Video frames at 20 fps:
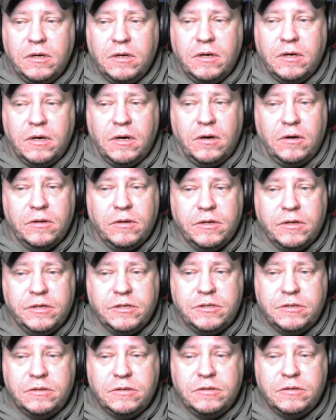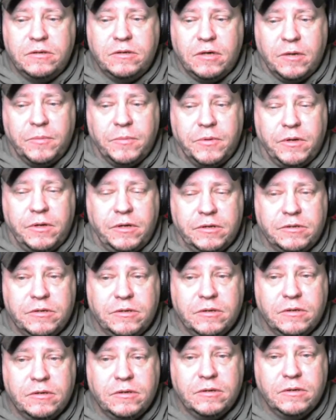all these
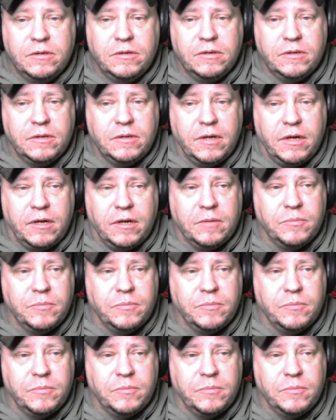companies that